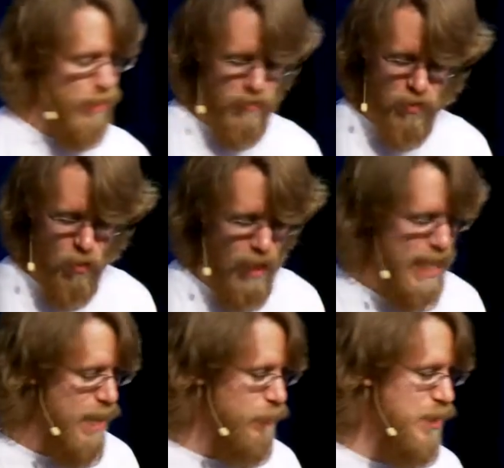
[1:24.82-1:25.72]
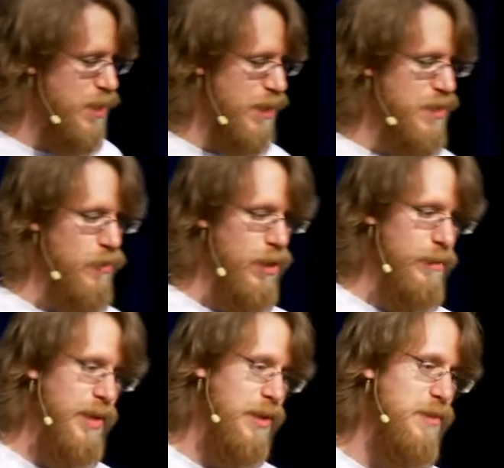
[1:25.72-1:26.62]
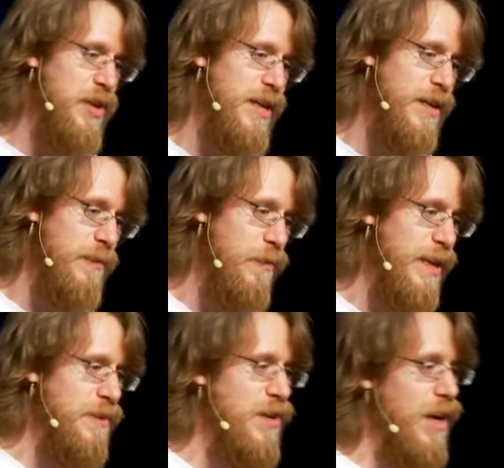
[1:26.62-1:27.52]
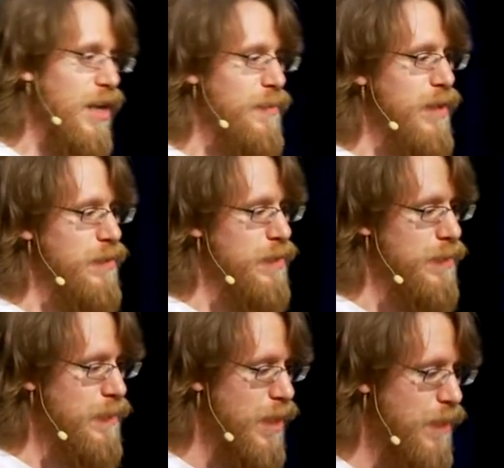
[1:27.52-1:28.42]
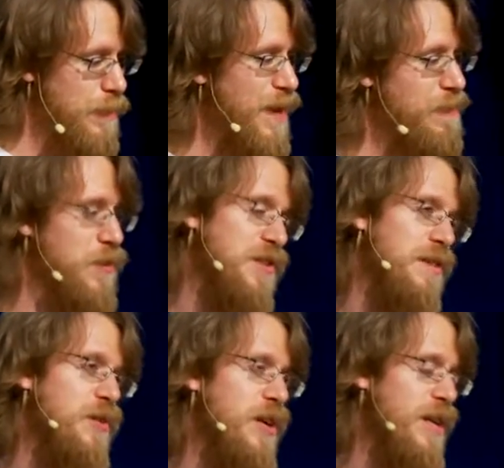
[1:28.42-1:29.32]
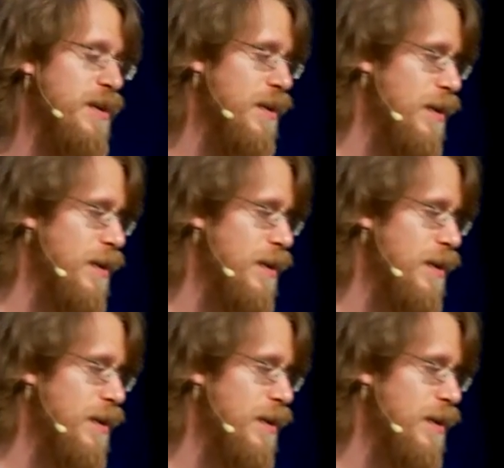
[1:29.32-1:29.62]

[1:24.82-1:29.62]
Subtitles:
So I can't really talk to you all about community without talking about my first community.